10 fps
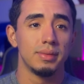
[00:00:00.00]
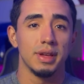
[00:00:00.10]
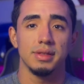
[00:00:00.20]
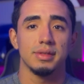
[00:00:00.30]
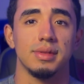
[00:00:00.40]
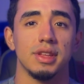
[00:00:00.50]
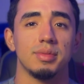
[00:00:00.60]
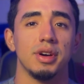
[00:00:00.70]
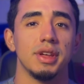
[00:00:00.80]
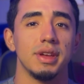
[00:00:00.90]
That's
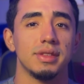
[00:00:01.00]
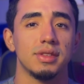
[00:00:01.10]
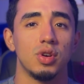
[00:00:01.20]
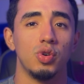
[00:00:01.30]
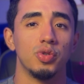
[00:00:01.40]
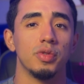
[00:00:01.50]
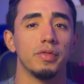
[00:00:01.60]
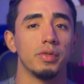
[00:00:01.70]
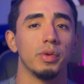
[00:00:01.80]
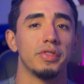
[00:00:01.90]
about it. It's gold
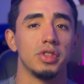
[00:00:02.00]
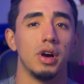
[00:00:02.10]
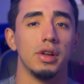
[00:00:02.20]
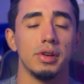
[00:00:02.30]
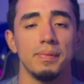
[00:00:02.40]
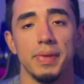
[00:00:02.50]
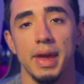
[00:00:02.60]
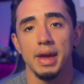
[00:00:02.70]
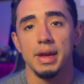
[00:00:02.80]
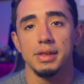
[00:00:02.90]
with the dollar.
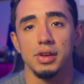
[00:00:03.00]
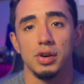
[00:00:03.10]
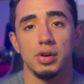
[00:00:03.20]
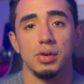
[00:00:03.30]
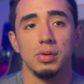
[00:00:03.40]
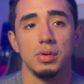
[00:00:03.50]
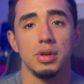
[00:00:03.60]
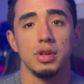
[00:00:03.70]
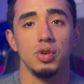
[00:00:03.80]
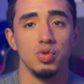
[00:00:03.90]
So
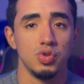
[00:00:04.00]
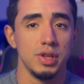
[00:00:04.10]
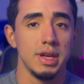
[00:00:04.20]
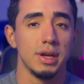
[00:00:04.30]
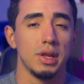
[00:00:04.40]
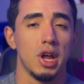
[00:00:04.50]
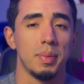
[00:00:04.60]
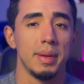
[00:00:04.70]
usually a lot of